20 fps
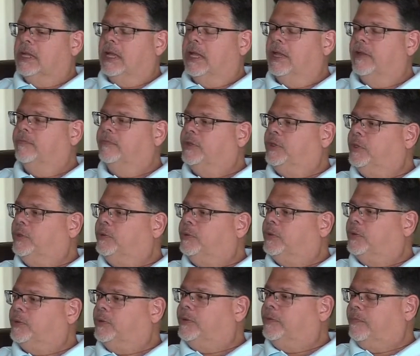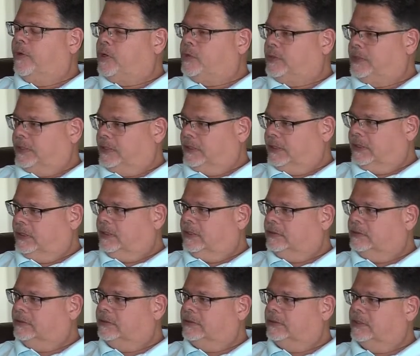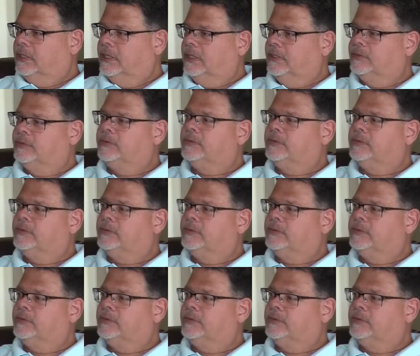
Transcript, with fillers: of Duke University. So